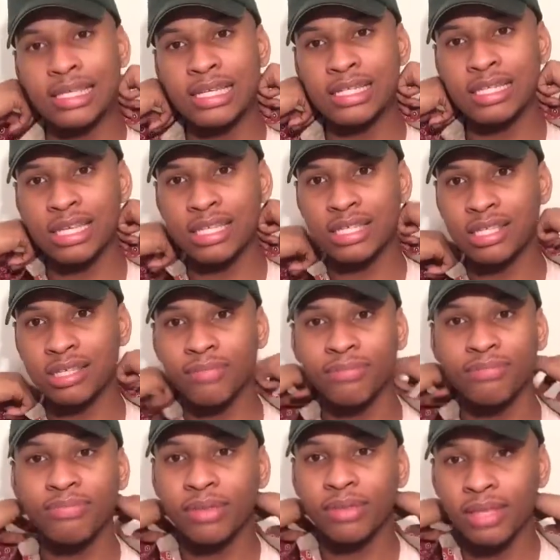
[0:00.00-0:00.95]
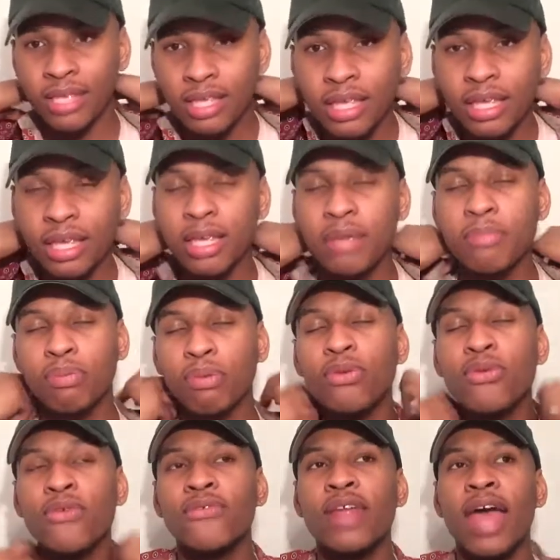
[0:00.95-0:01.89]
He
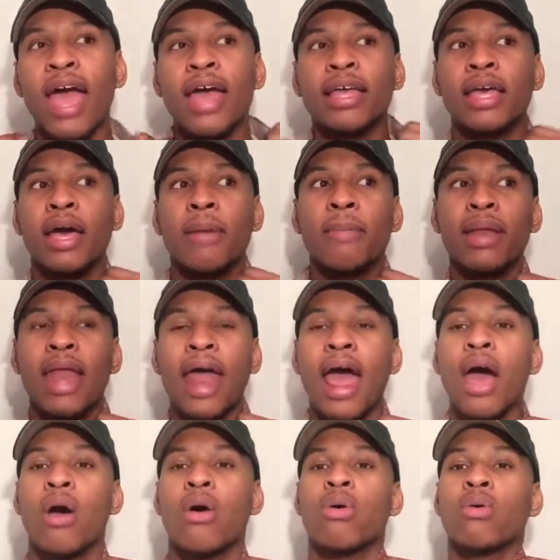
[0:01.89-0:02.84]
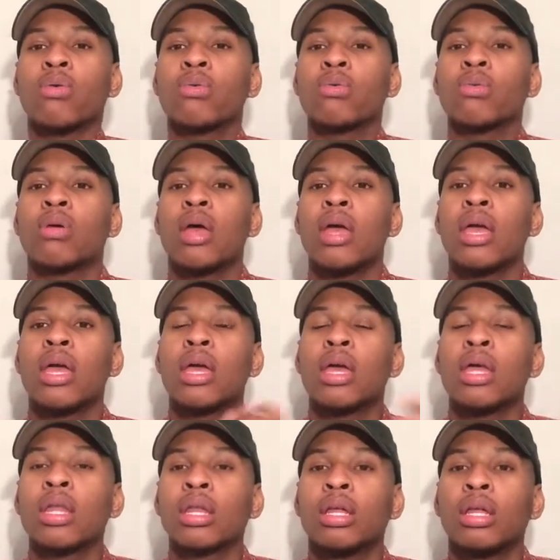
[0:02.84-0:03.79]
proved that coming out,
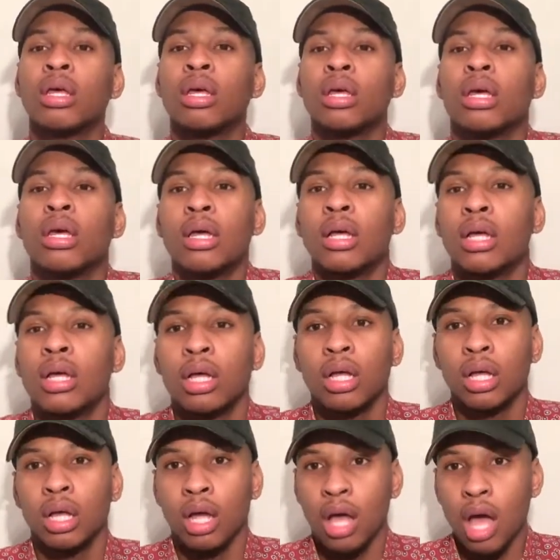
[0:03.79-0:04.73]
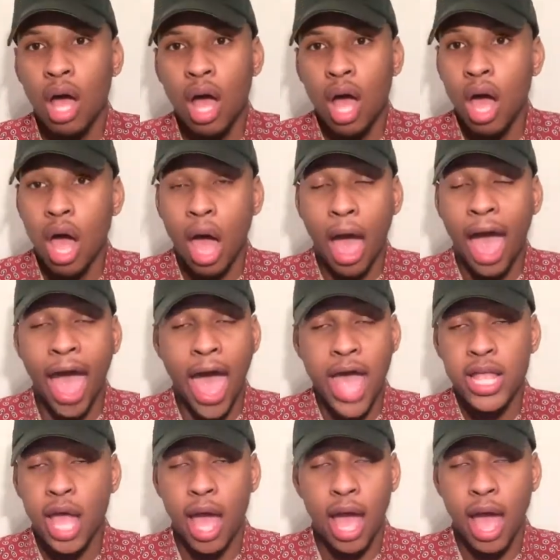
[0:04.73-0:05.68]
and
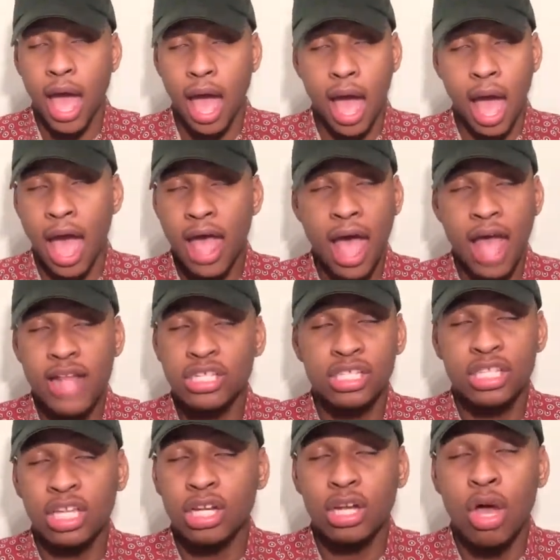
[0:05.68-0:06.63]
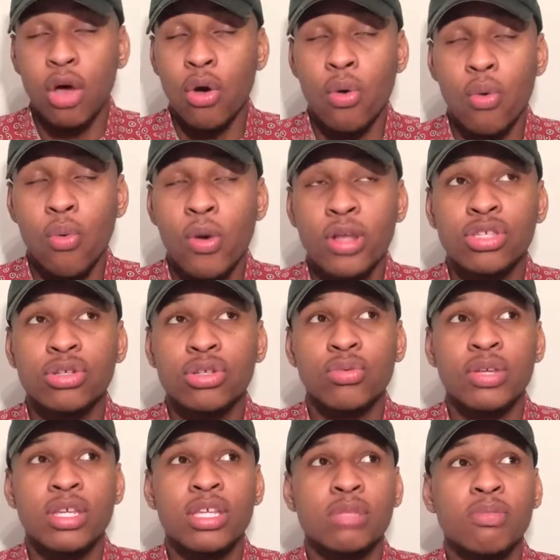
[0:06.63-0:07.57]
I just didn't know what to do
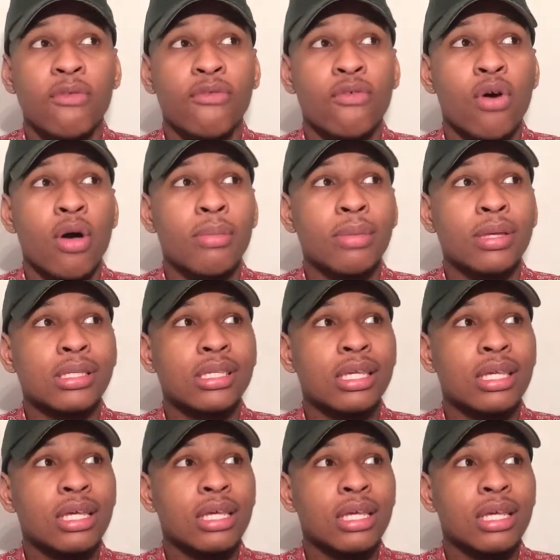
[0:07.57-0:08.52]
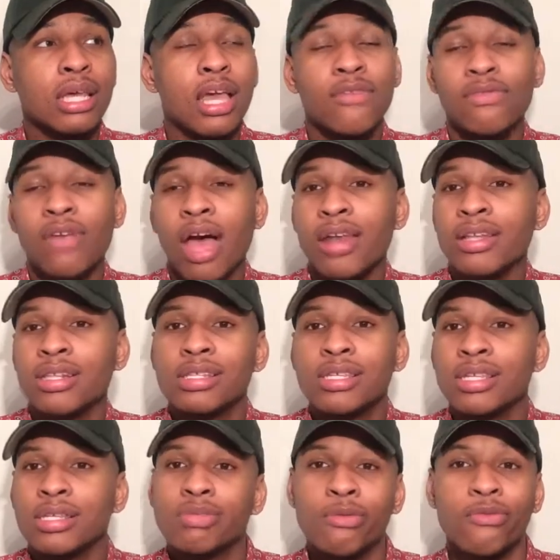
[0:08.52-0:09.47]
with his performance. If y'all didn't
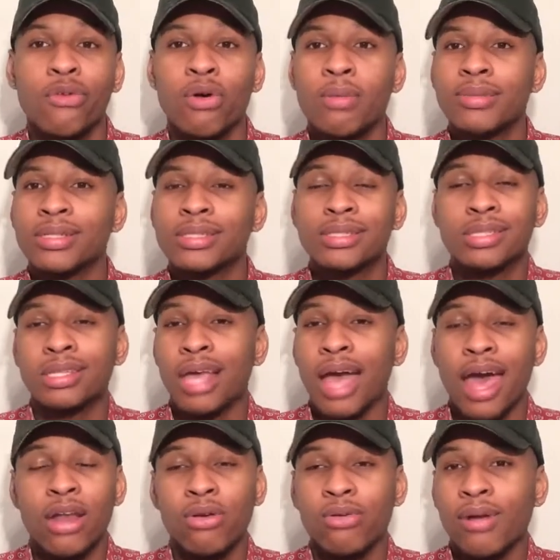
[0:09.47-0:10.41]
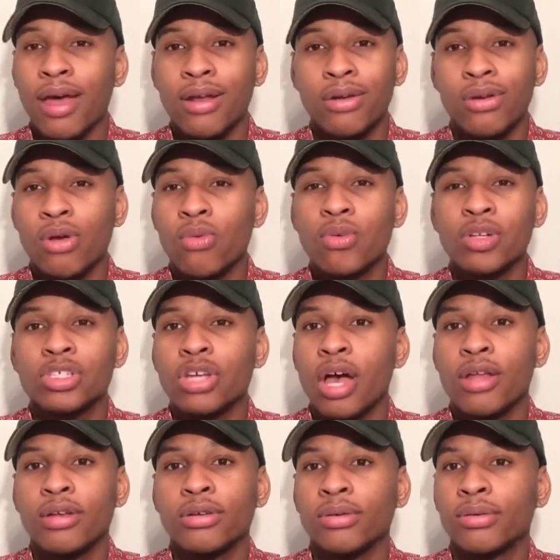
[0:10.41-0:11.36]
see his performance, I don't know what
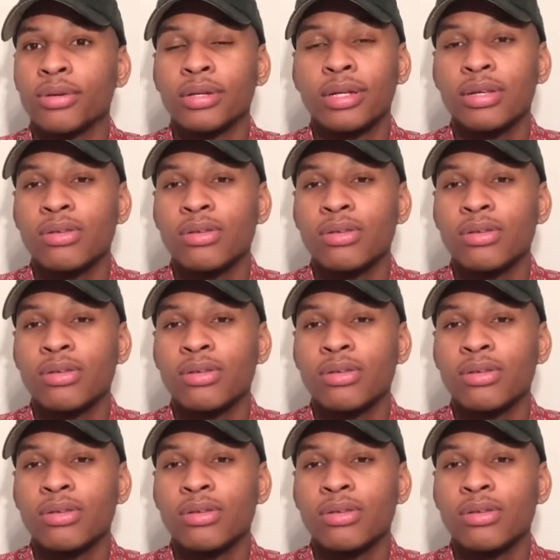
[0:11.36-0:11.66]
y'all doing.